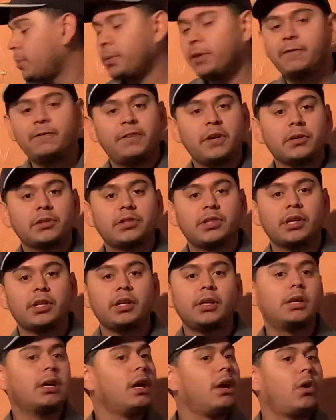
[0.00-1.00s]
the
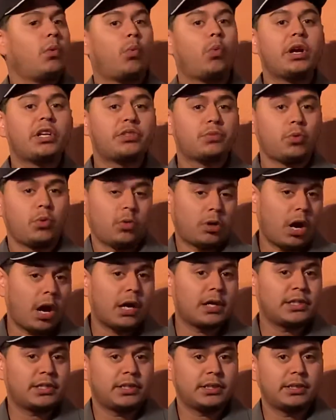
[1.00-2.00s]
filter, which will
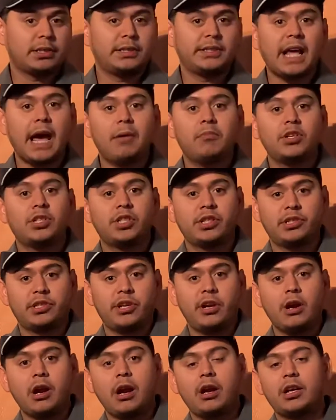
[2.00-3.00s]
cause damages to
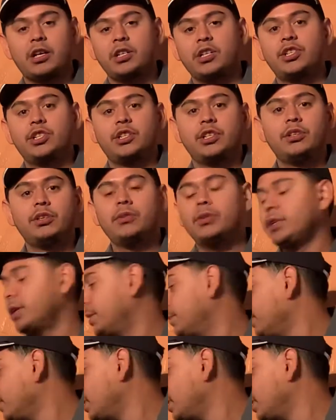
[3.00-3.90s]
your air conditioning unit.